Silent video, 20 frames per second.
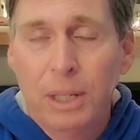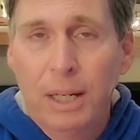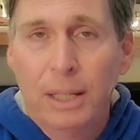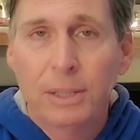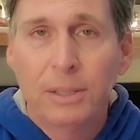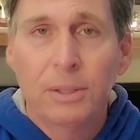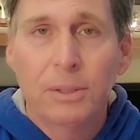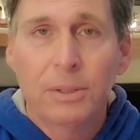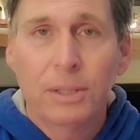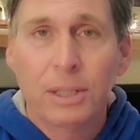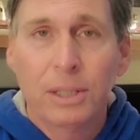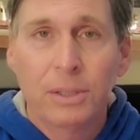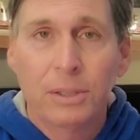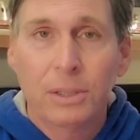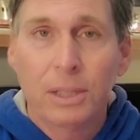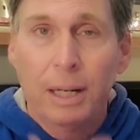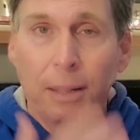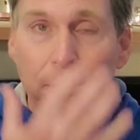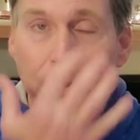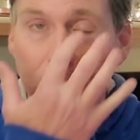
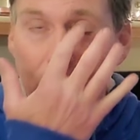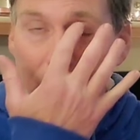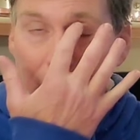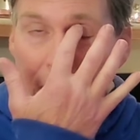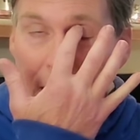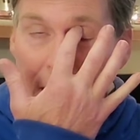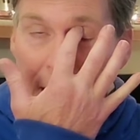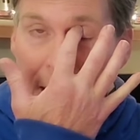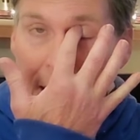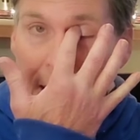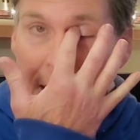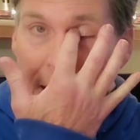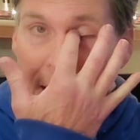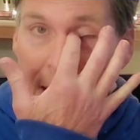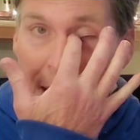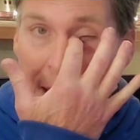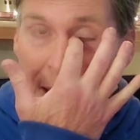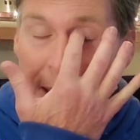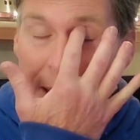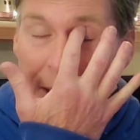underconsumption,
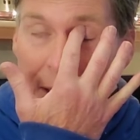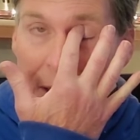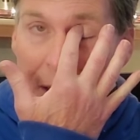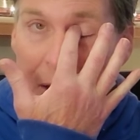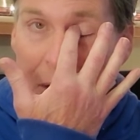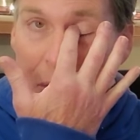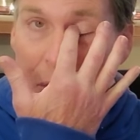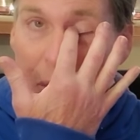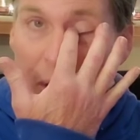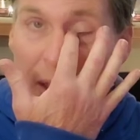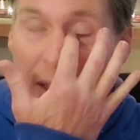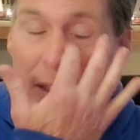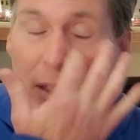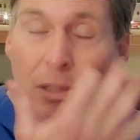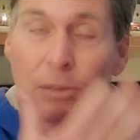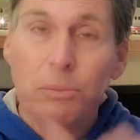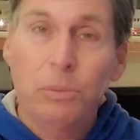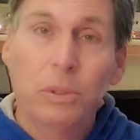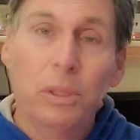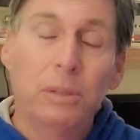at least according
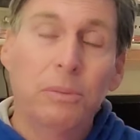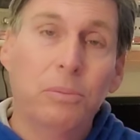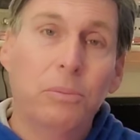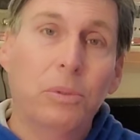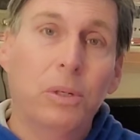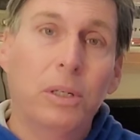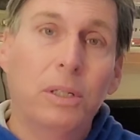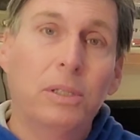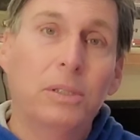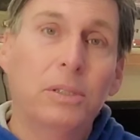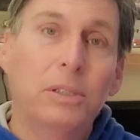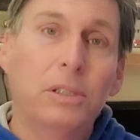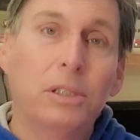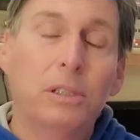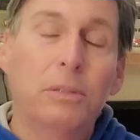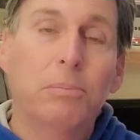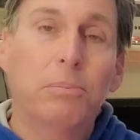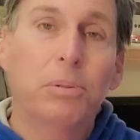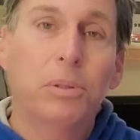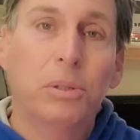to what
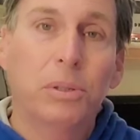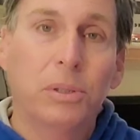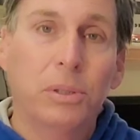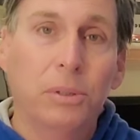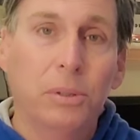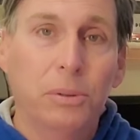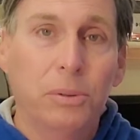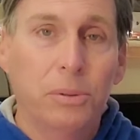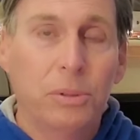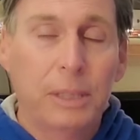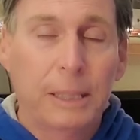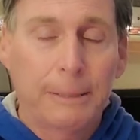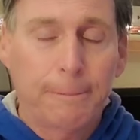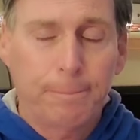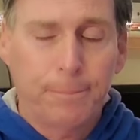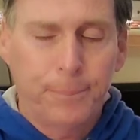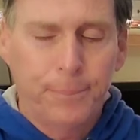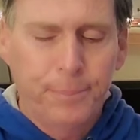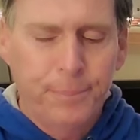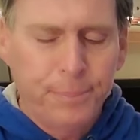was produced.
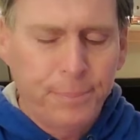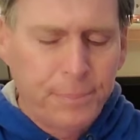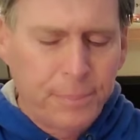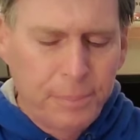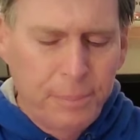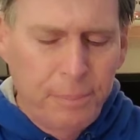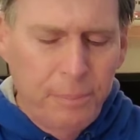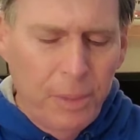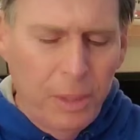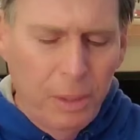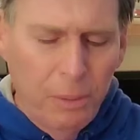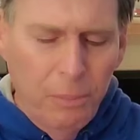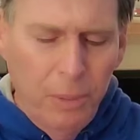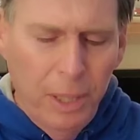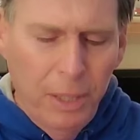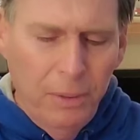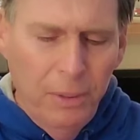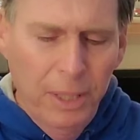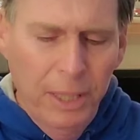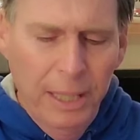
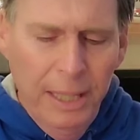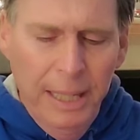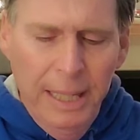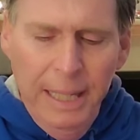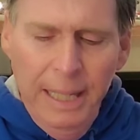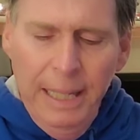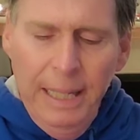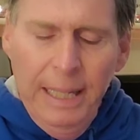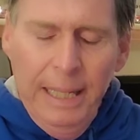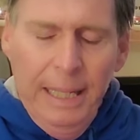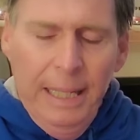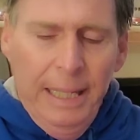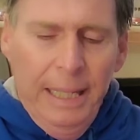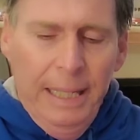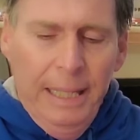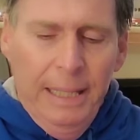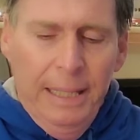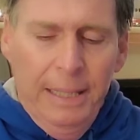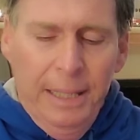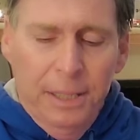Well,
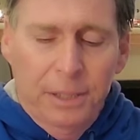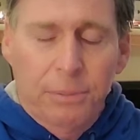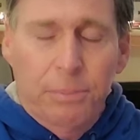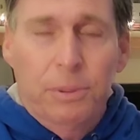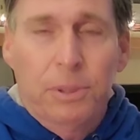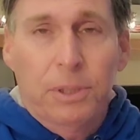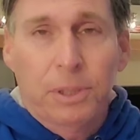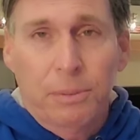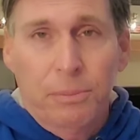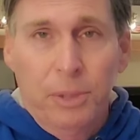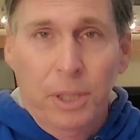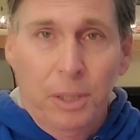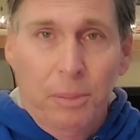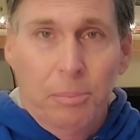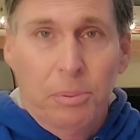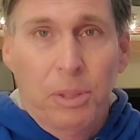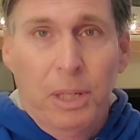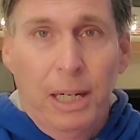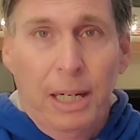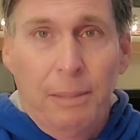this was a real
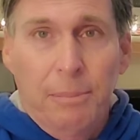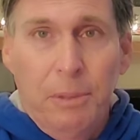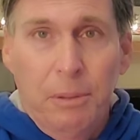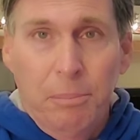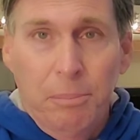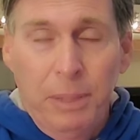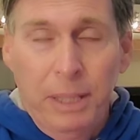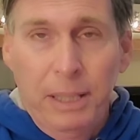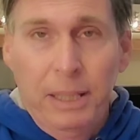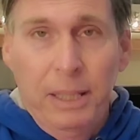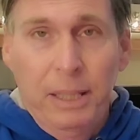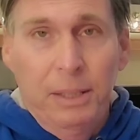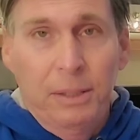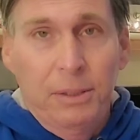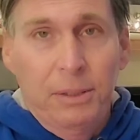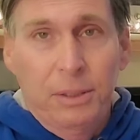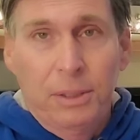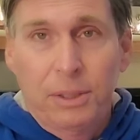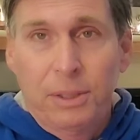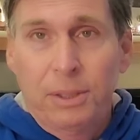problem
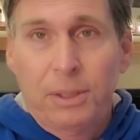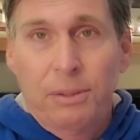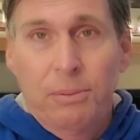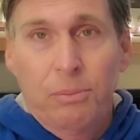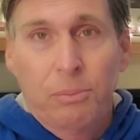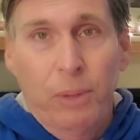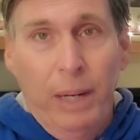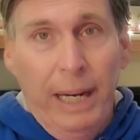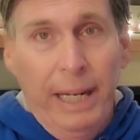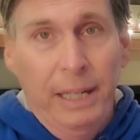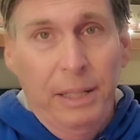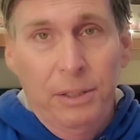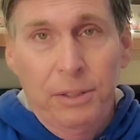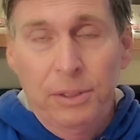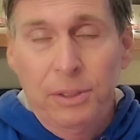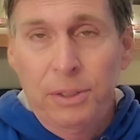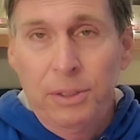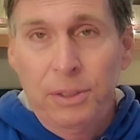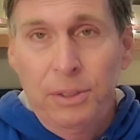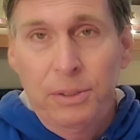because
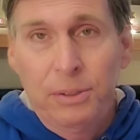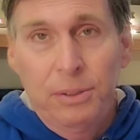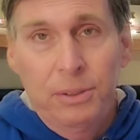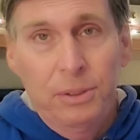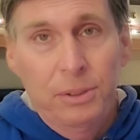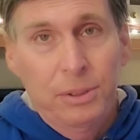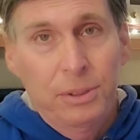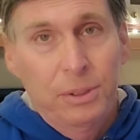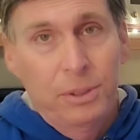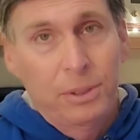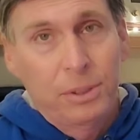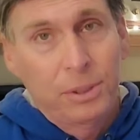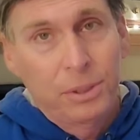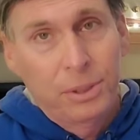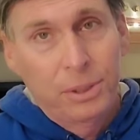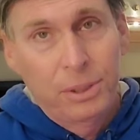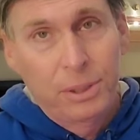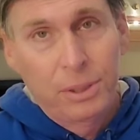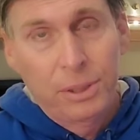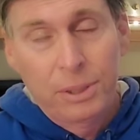
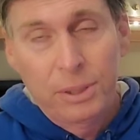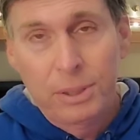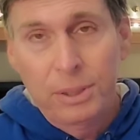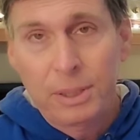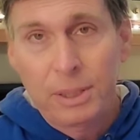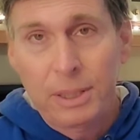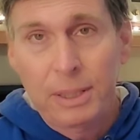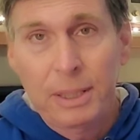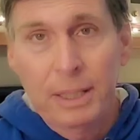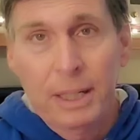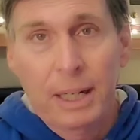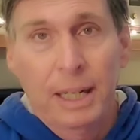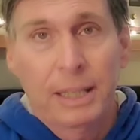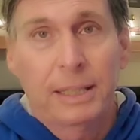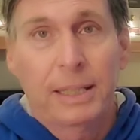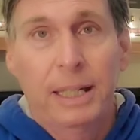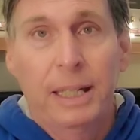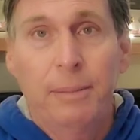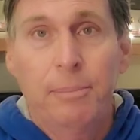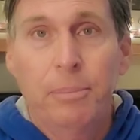wages did
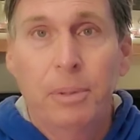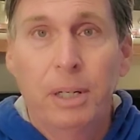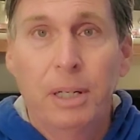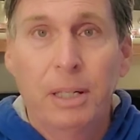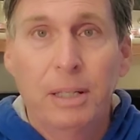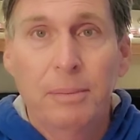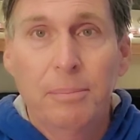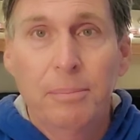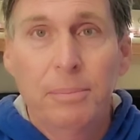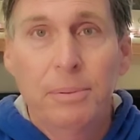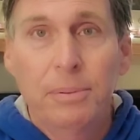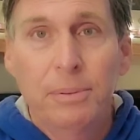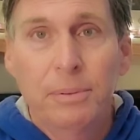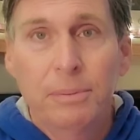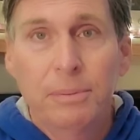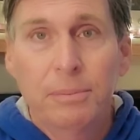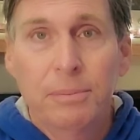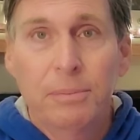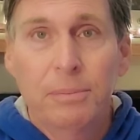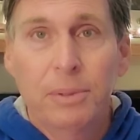not keep up
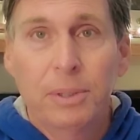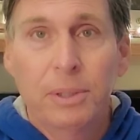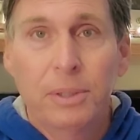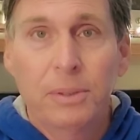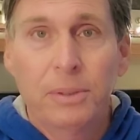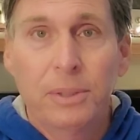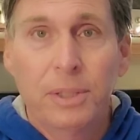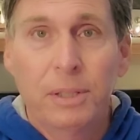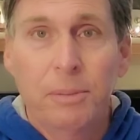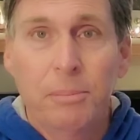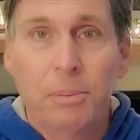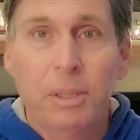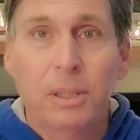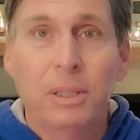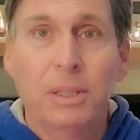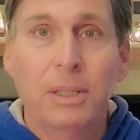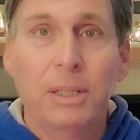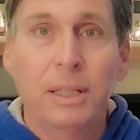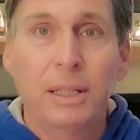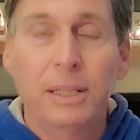with the
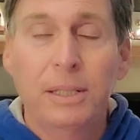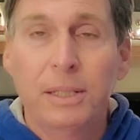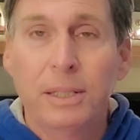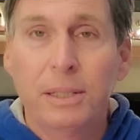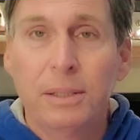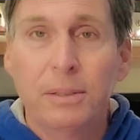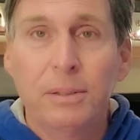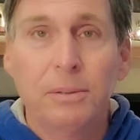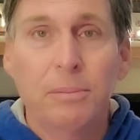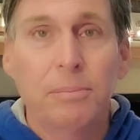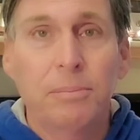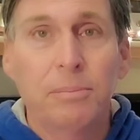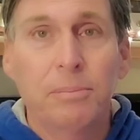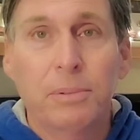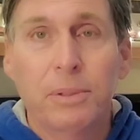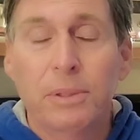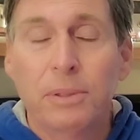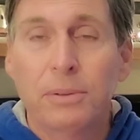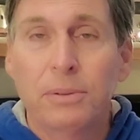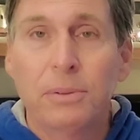ability to
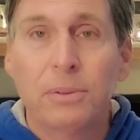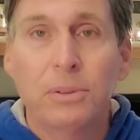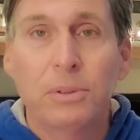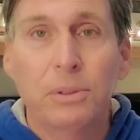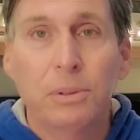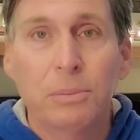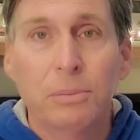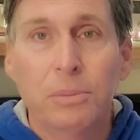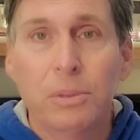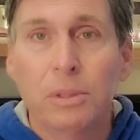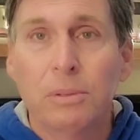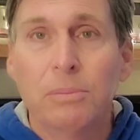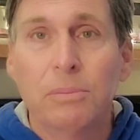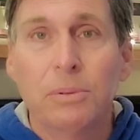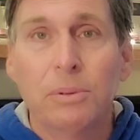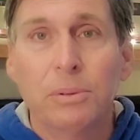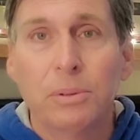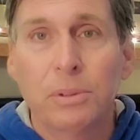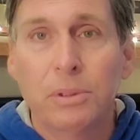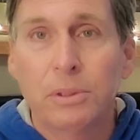consume what
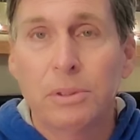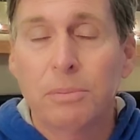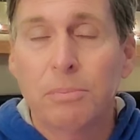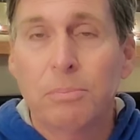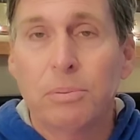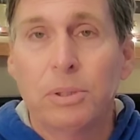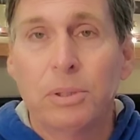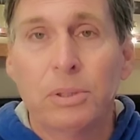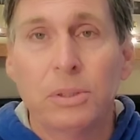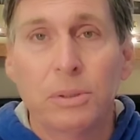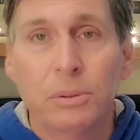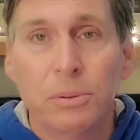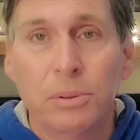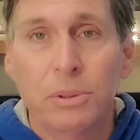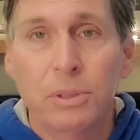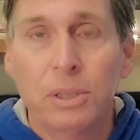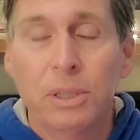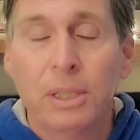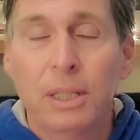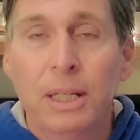was
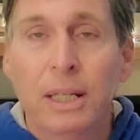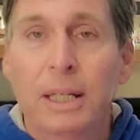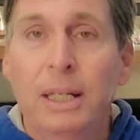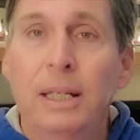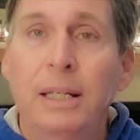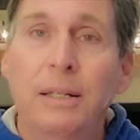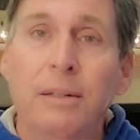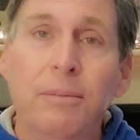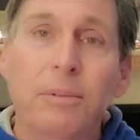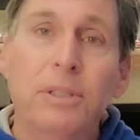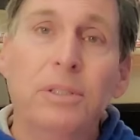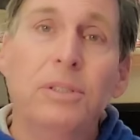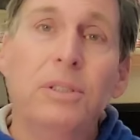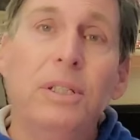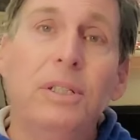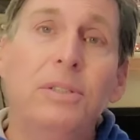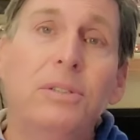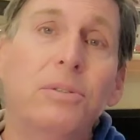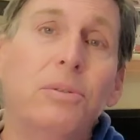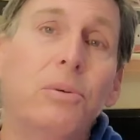produced. We
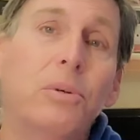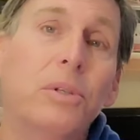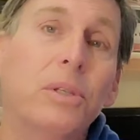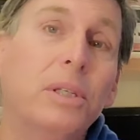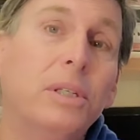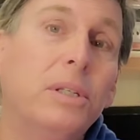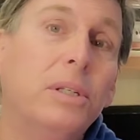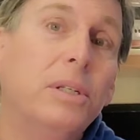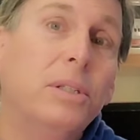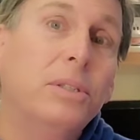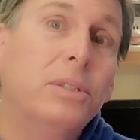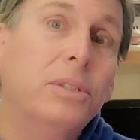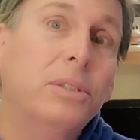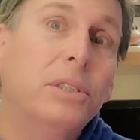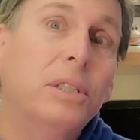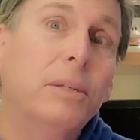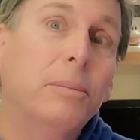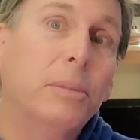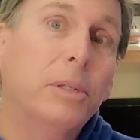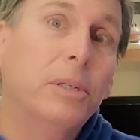see sort of this
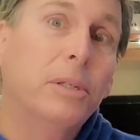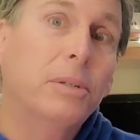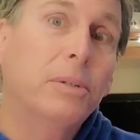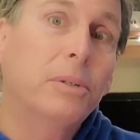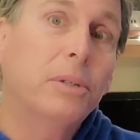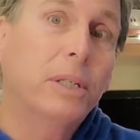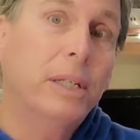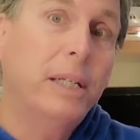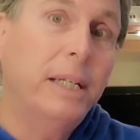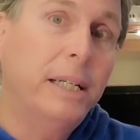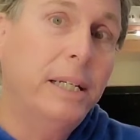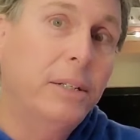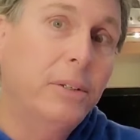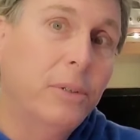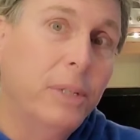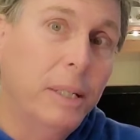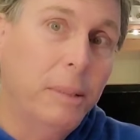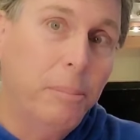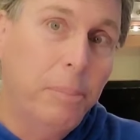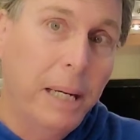similar
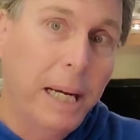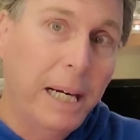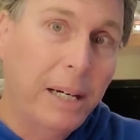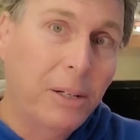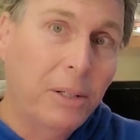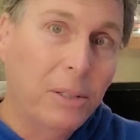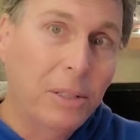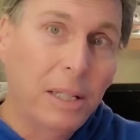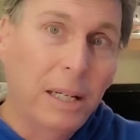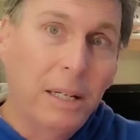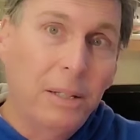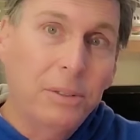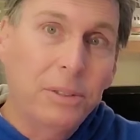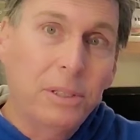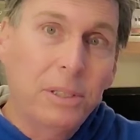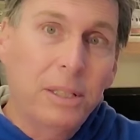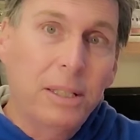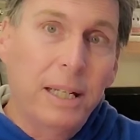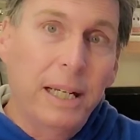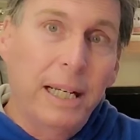eerie parallel
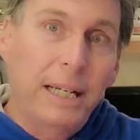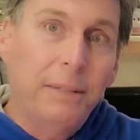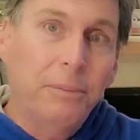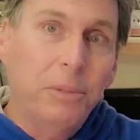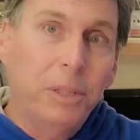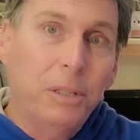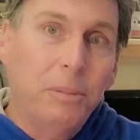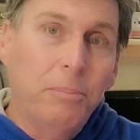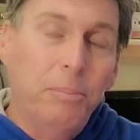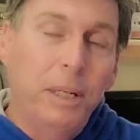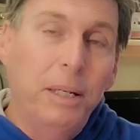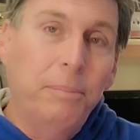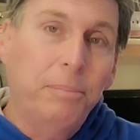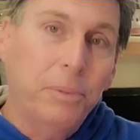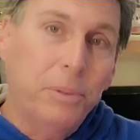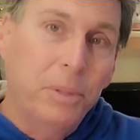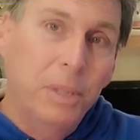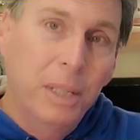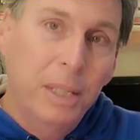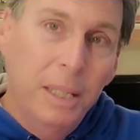today where
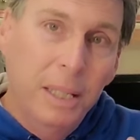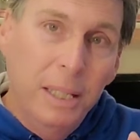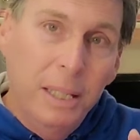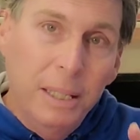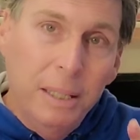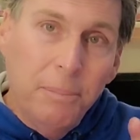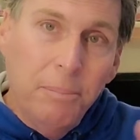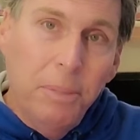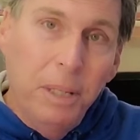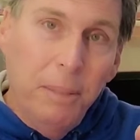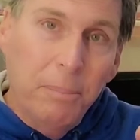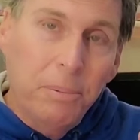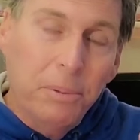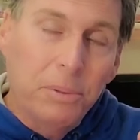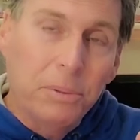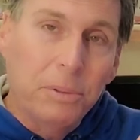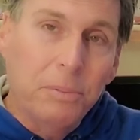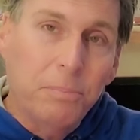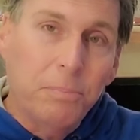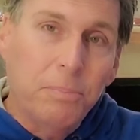
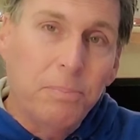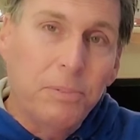people's